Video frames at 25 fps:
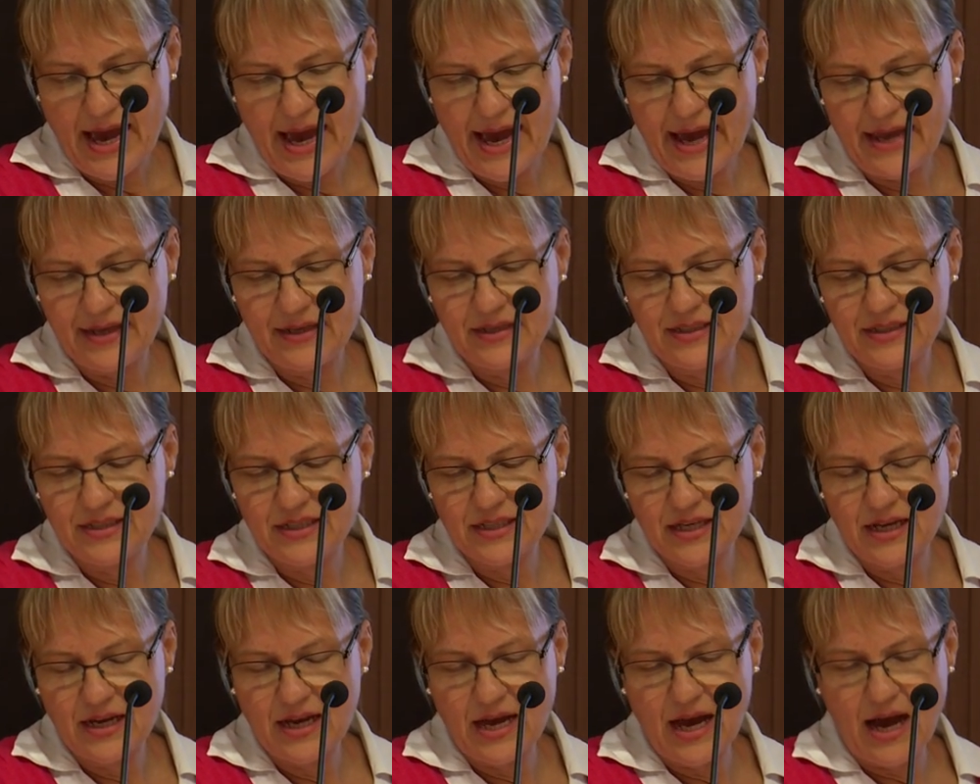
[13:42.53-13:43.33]
And
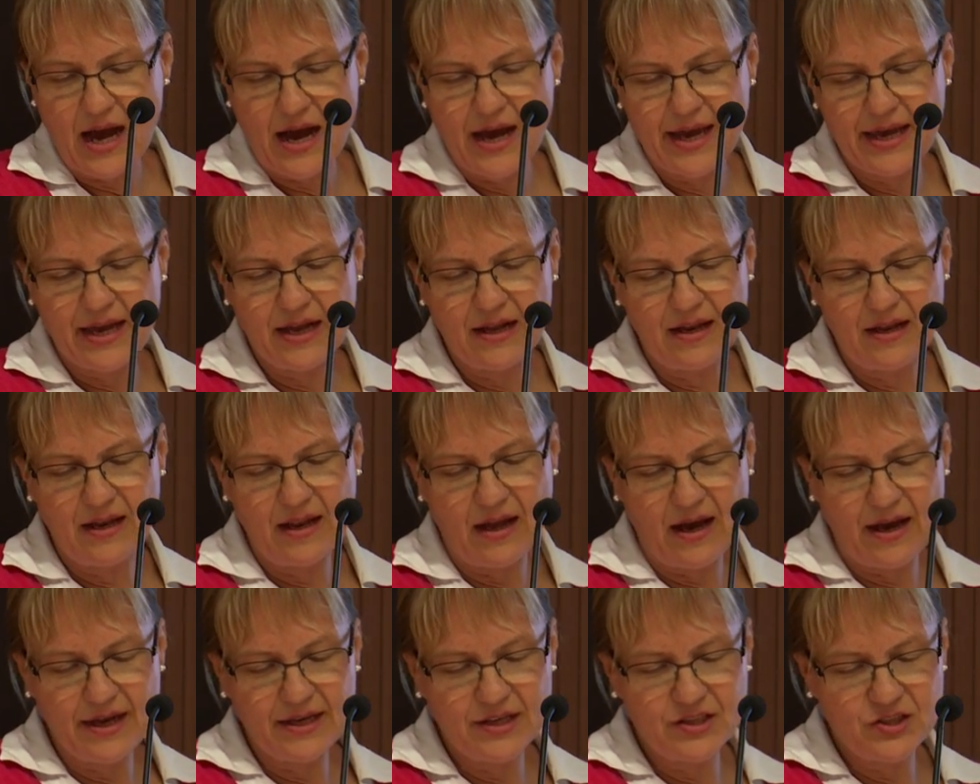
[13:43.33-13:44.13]
I
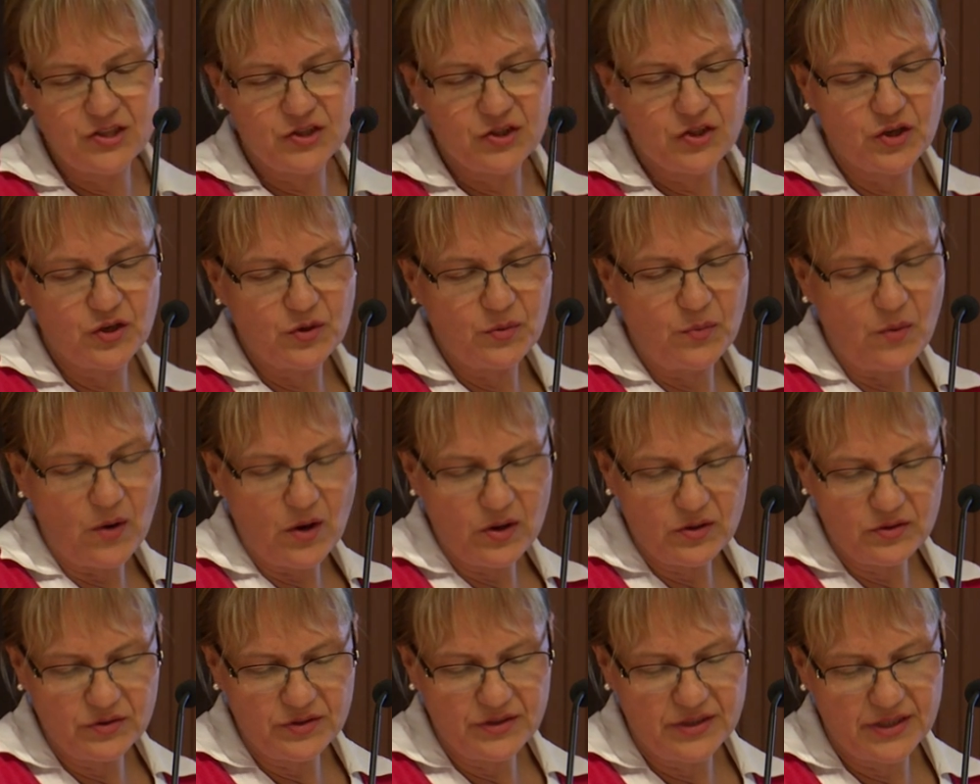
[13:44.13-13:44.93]
like to
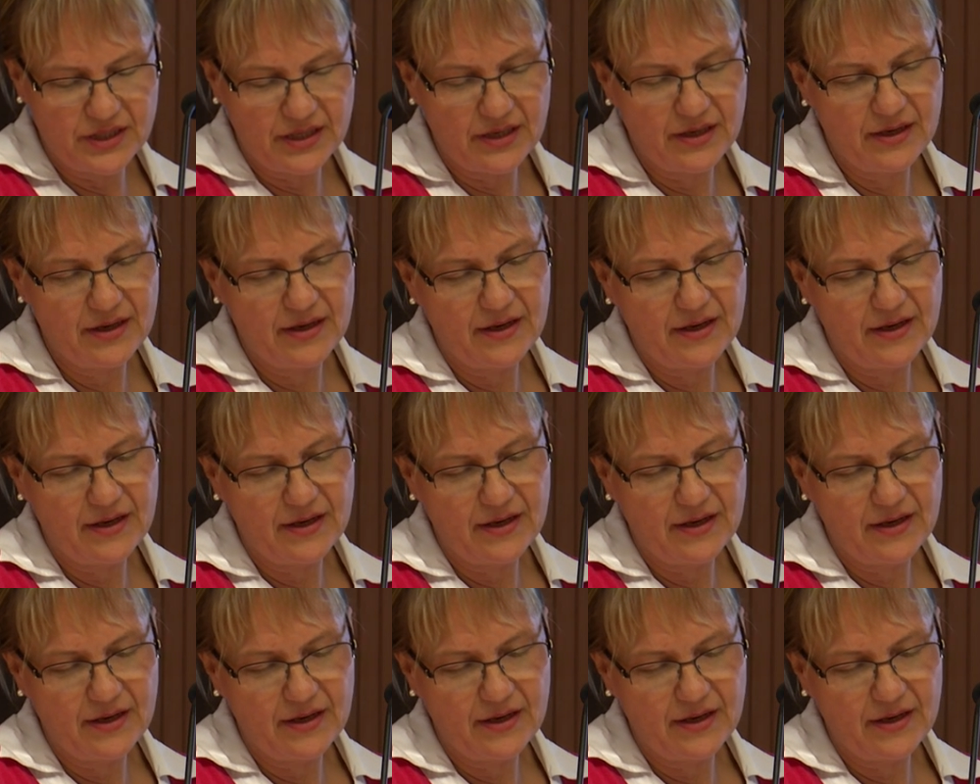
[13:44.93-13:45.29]
quote